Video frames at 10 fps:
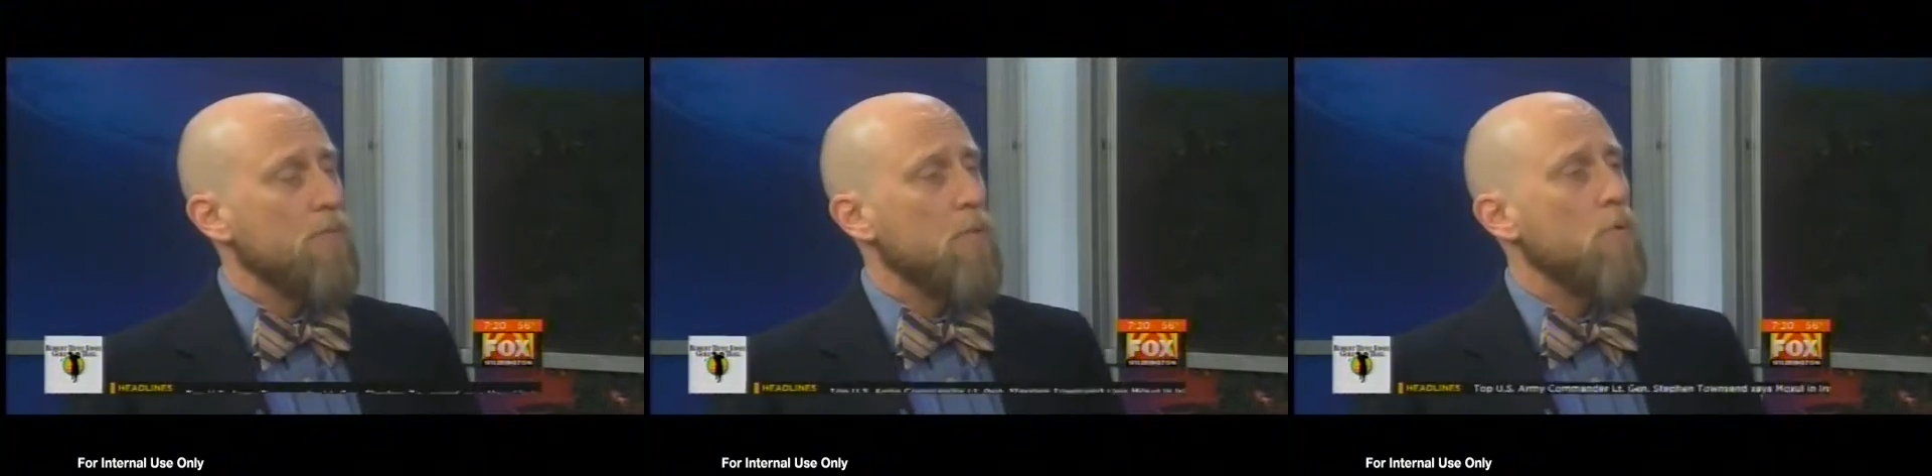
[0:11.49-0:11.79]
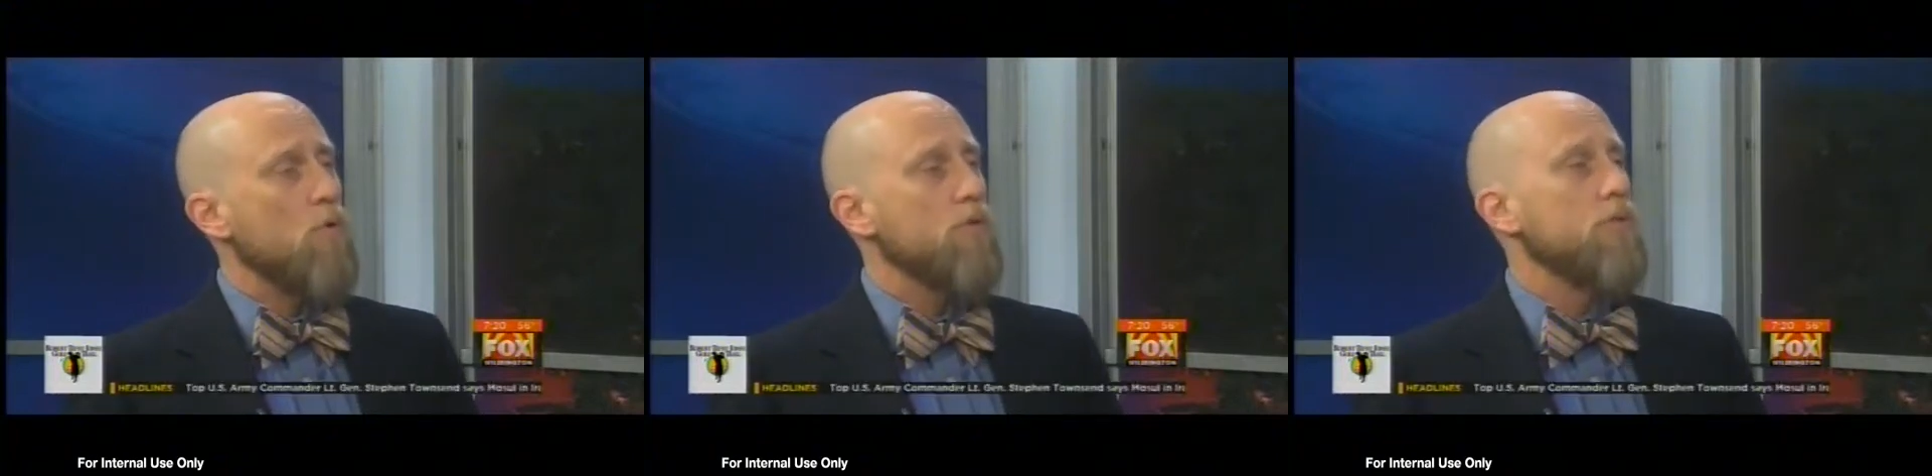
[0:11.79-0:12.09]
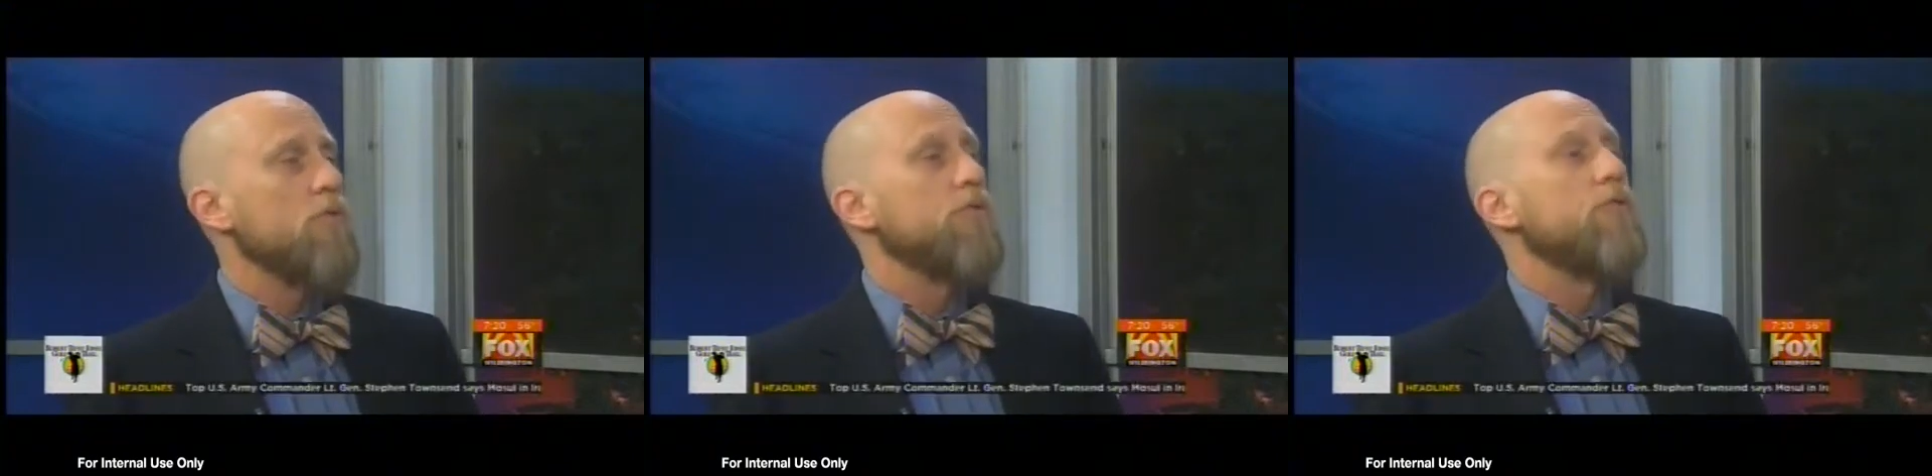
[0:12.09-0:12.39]

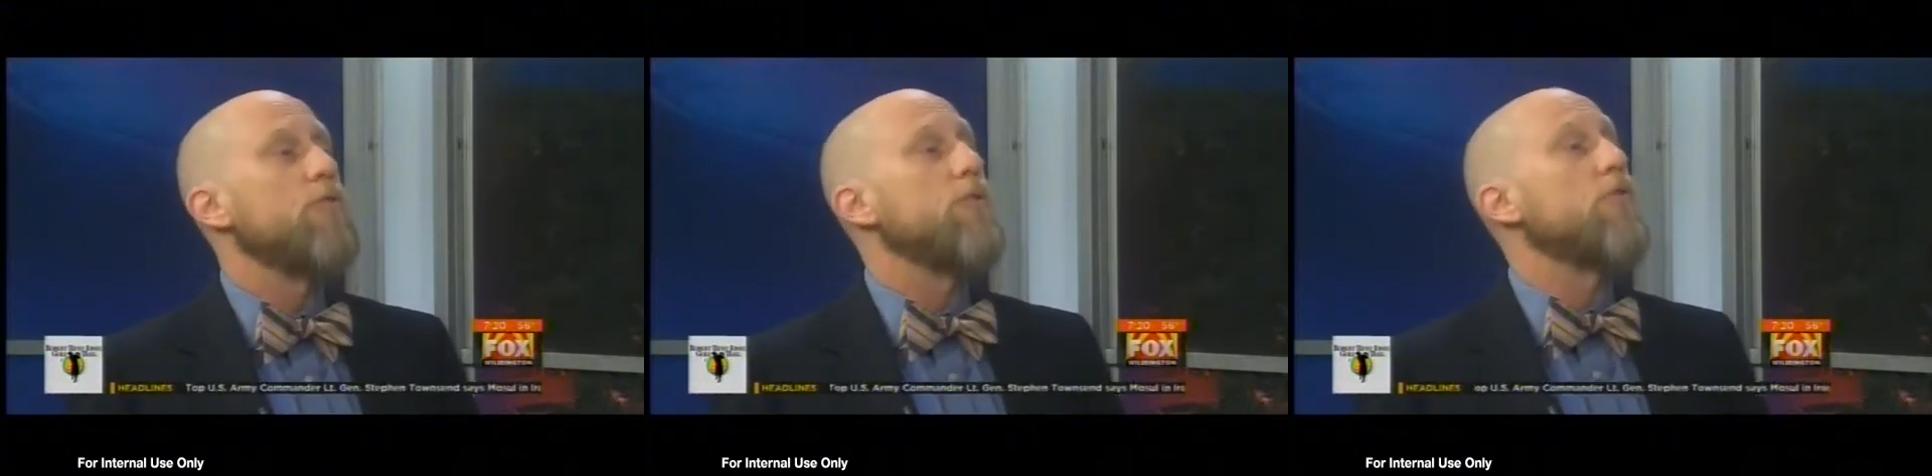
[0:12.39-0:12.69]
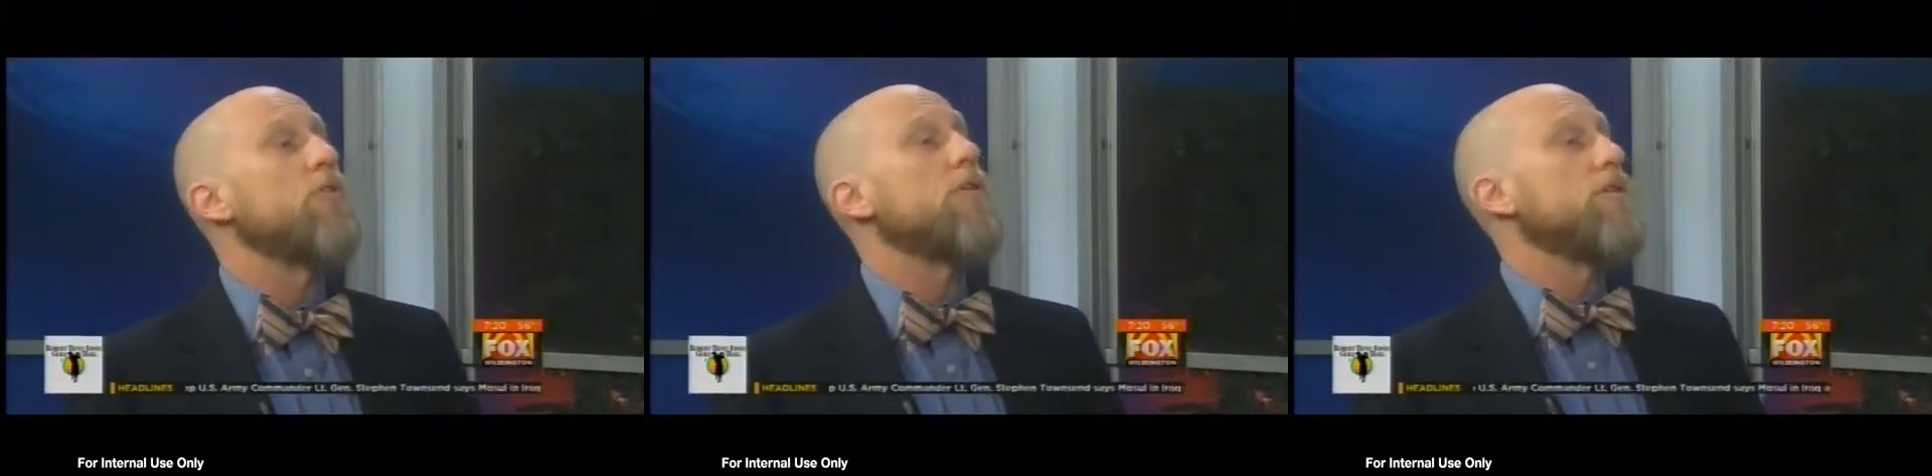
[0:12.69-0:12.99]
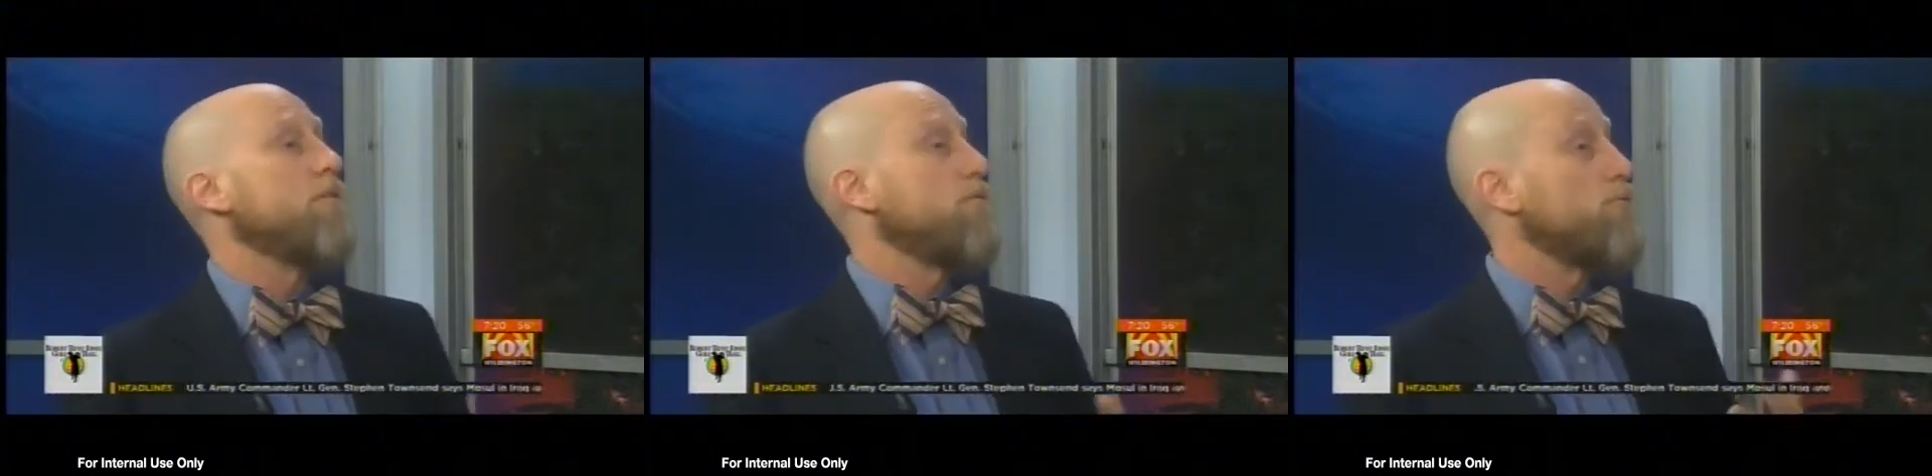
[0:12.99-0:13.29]
proportional to your
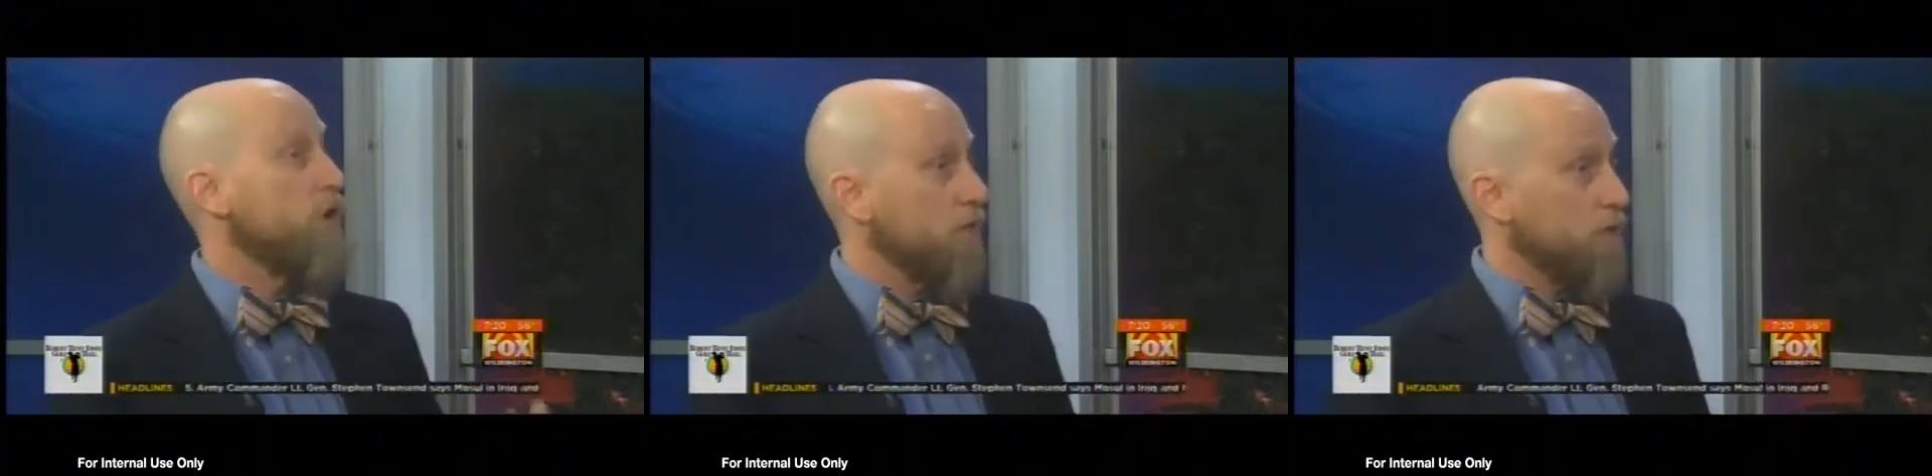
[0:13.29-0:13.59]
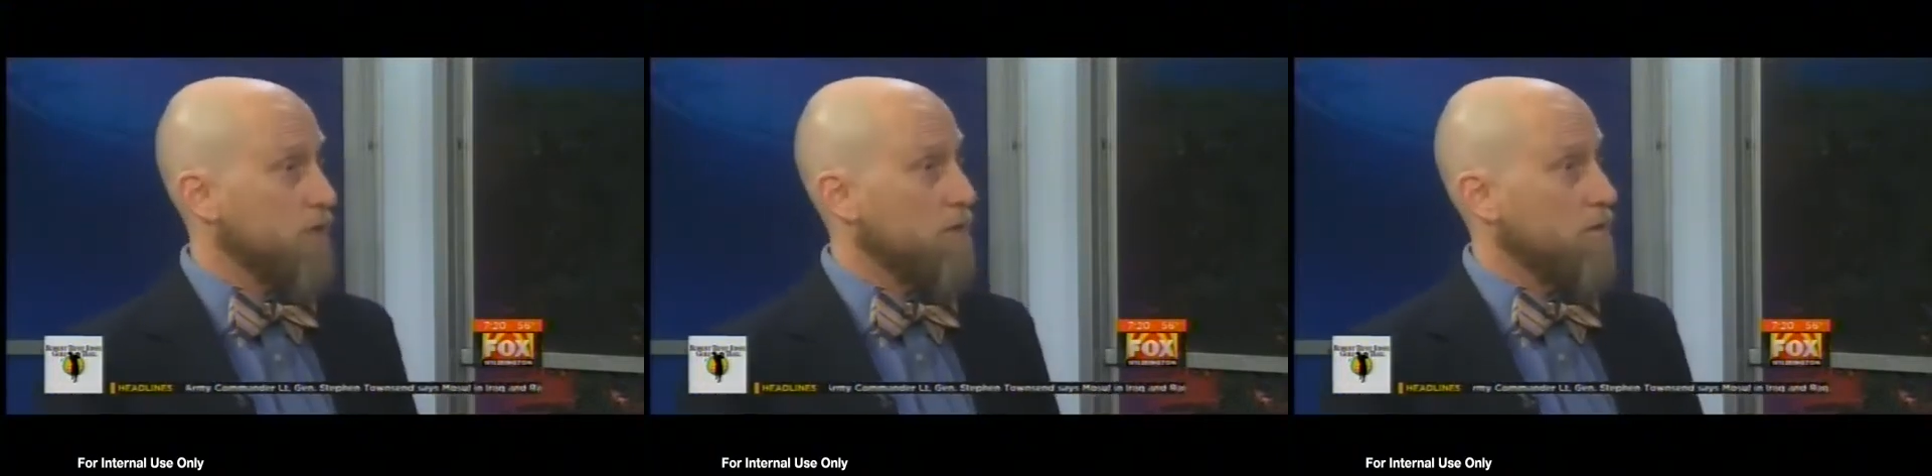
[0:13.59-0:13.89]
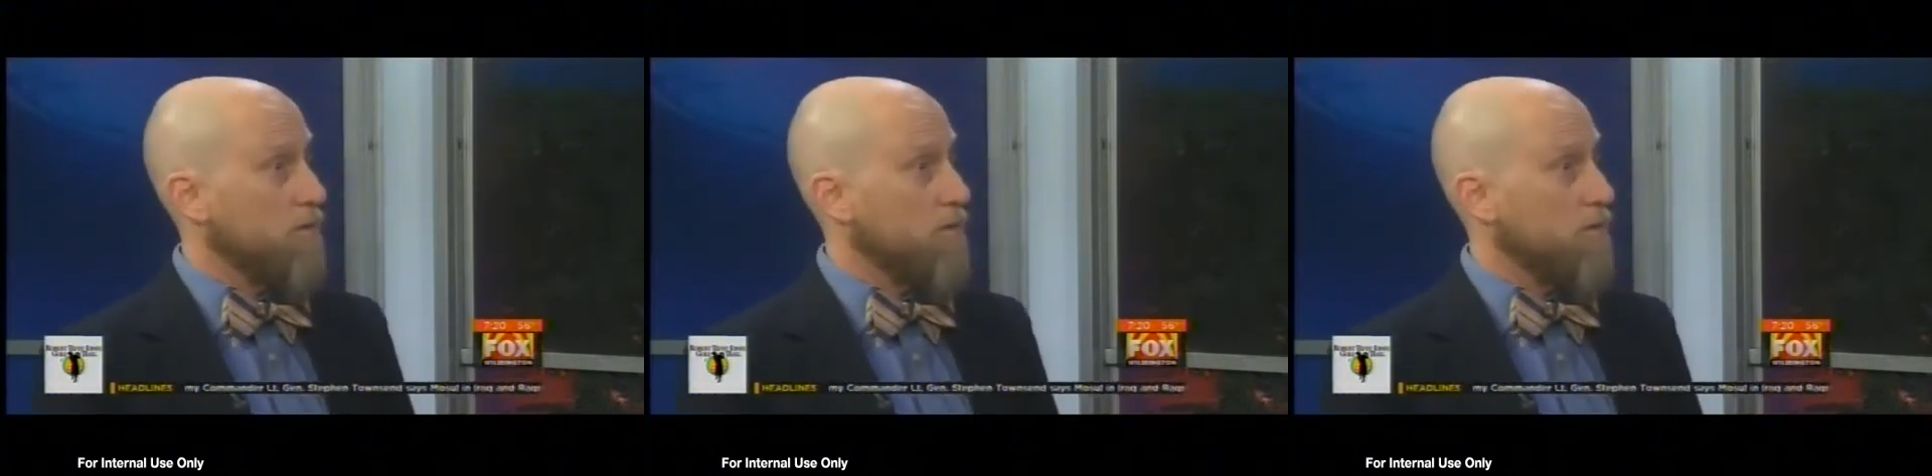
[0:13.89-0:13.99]
risk.